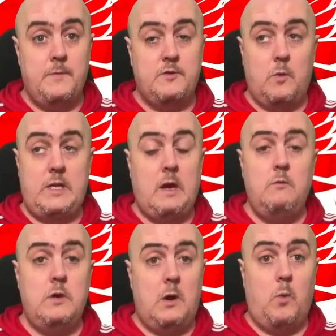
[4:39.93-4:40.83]
So we
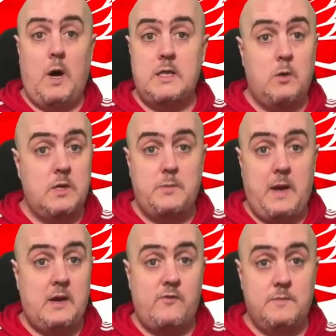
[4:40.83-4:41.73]
don't know what to
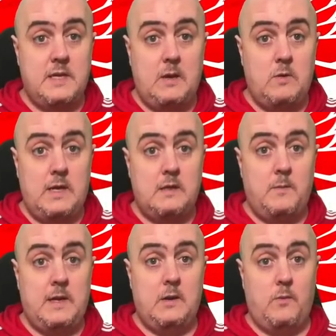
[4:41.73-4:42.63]
expect from Saudi at the
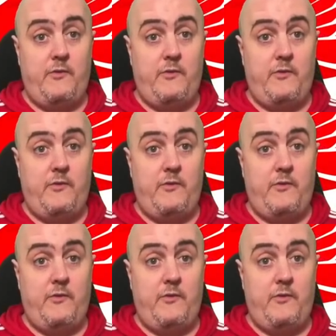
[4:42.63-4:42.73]
minute.